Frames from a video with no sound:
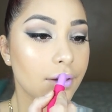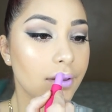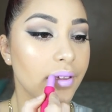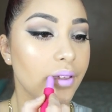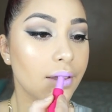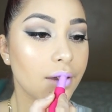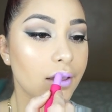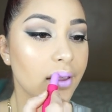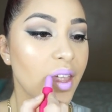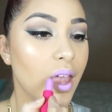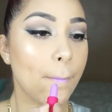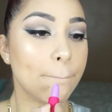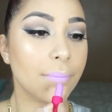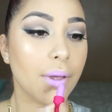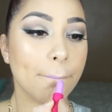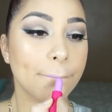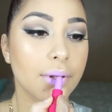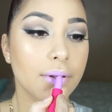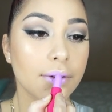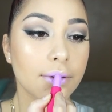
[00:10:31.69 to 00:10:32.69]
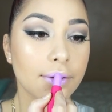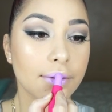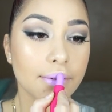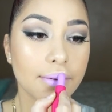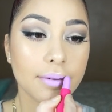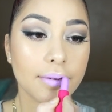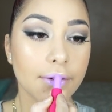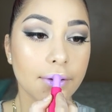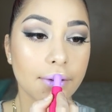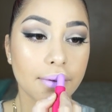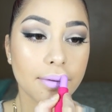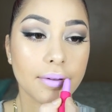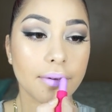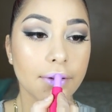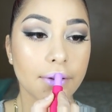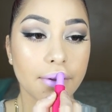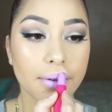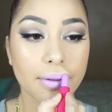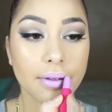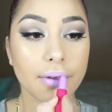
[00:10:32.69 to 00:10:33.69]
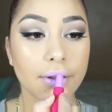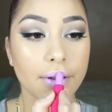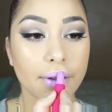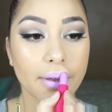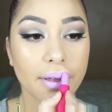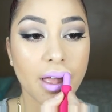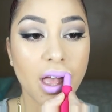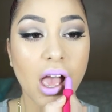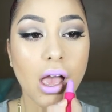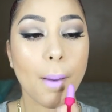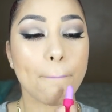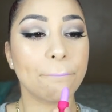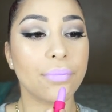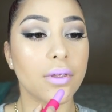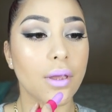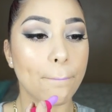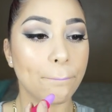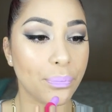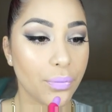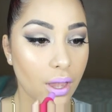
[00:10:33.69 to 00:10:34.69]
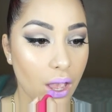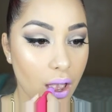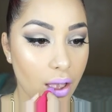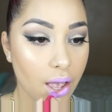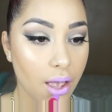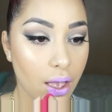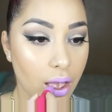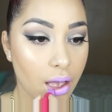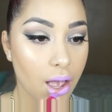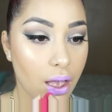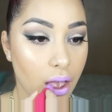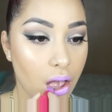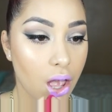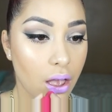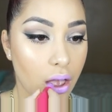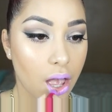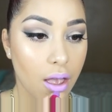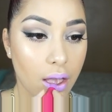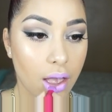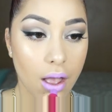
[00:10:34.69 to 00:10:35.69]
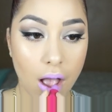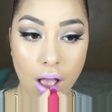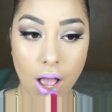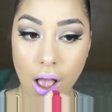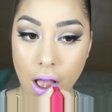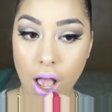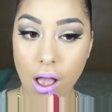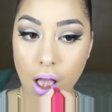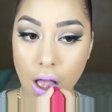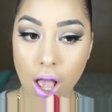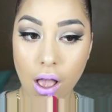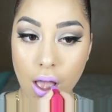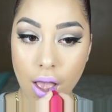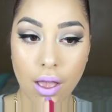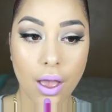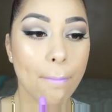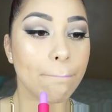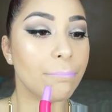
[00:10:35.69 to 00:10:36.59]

They're both from BH Cosmetics. I believe it's called the Pop Art Collection.